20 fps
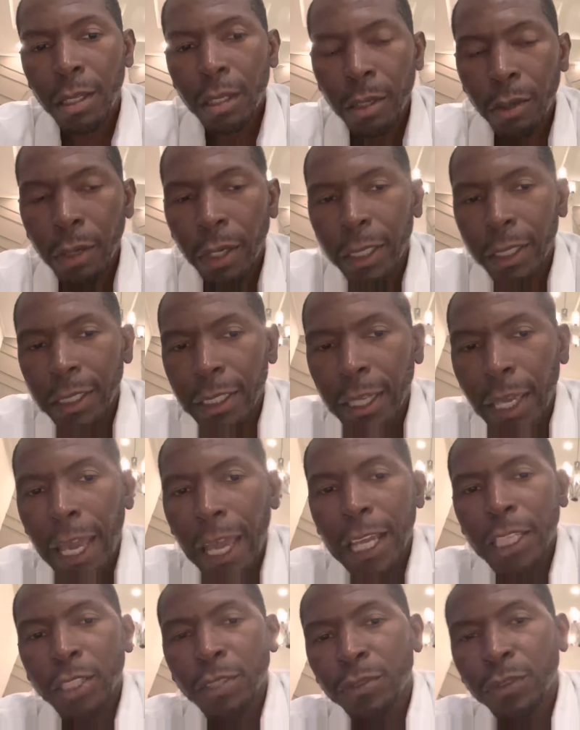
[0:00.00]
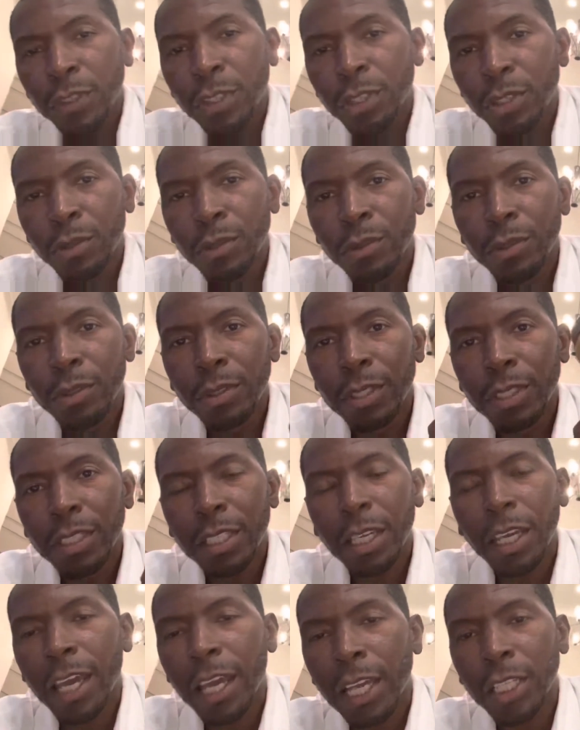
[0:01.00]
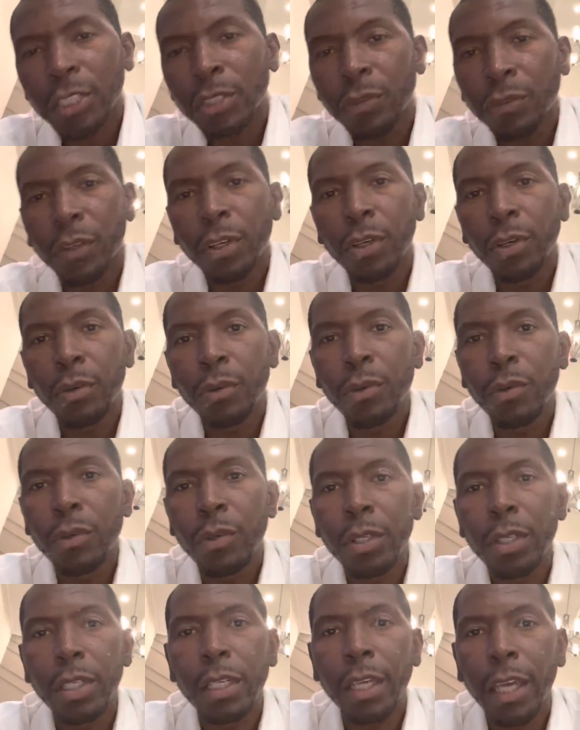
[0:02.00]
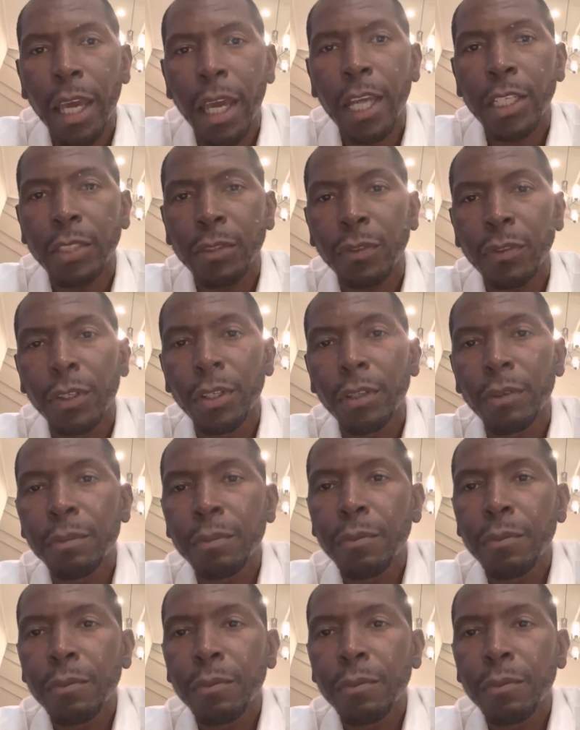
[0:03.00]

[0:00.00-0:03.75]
All right, cash flow, cash flow, cash flow.